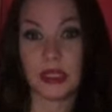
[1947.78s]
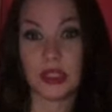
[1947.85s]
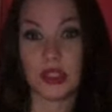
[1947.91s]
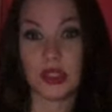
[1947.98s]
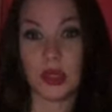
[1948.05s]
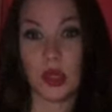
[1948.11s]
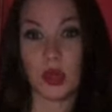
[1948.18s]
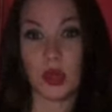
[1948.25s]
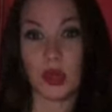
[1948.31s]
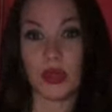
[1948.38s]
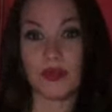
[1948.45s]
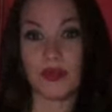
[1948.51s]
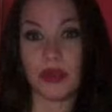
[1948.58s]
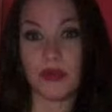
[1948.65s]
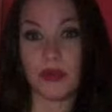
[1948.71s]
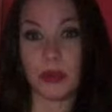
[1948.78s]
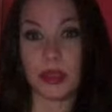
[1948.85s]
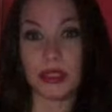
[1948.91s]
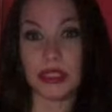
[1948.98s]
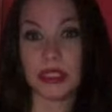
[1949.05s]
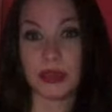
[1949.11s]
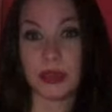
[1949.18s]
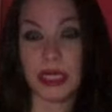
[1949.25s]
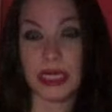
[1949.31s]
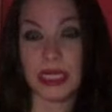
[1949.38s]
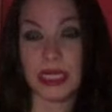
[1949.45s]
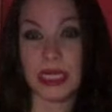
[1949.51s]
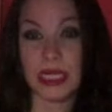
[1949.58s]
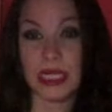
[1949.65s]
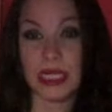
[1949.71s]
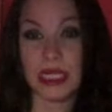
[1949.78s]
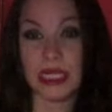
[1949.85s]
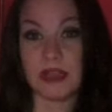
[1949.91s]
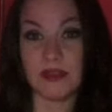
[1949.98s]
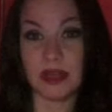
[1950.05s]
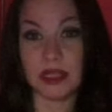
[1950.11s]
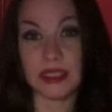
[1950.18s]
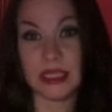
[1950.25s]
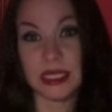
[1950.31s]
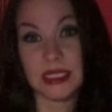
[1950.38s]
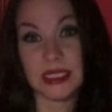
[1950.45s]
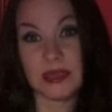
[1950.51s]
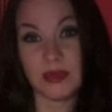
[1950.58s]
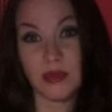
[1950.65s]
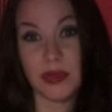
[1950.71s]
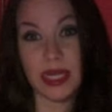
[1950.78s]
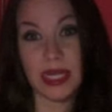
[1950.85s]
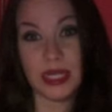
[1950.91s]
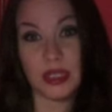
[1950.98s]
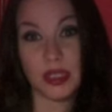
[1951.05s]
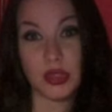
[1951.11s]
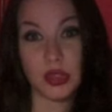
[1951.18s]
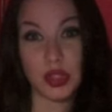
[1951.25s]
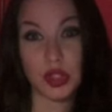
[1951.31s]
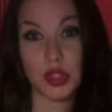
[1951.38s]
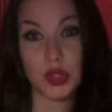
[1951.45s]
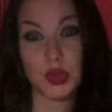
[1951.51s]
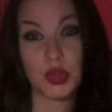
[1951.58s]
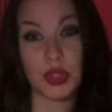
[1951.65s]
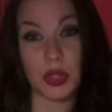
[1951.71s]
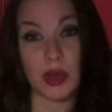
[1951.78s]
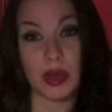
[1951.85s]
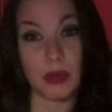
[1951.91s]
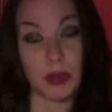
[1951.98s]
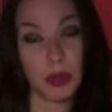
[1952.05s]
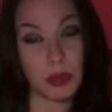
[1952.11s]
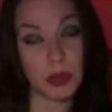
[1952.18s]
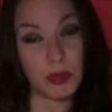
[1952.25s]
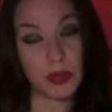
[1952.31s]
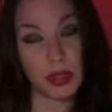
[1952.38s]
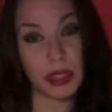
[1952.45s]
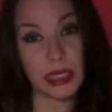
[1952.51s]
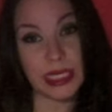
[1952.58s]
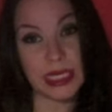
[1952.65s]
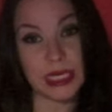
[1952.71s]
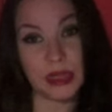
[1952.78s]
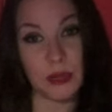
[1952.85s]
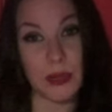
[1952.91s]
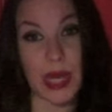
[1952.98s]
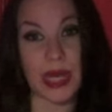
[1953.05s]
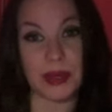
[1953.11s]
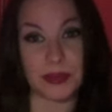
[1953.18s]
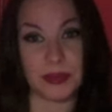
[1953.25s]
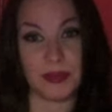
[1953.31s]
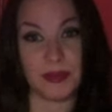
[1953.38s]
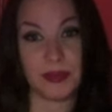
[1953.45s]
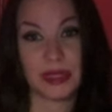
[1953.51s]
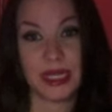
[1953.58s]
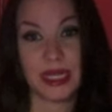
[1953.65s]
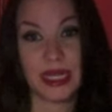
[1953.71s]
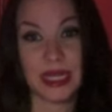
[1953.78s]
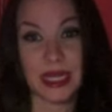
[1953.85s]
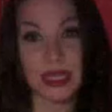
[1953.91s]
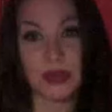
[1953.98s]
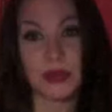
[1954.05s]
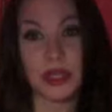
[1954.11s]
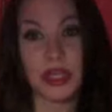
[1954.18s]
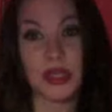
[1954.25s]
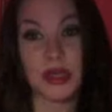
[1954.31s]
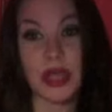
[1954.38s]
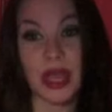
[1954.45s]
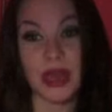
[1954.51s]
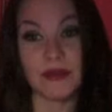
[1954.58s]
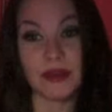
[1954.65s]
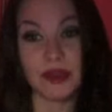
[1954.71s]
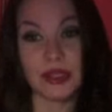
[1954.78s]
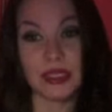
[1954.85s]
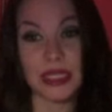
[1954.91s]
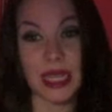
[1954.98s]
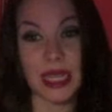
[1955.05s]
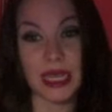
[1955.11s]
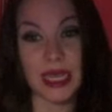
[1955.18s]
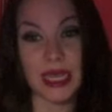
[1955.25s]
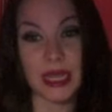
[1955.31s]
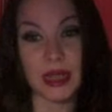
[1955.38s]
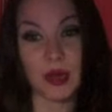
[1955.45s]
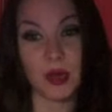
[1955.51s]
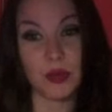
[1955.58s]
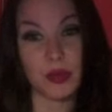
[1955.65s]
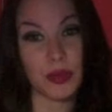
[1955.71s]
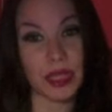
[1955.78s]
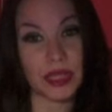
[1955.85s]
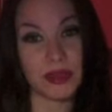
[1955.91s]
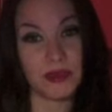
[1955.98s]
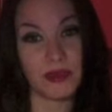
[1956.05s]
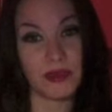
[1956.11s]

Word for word: So if you haven't participated in the Valentine's giveaway, you should do so. I will put a link at the bottom. Anyway, have a good day, and I hope you liked the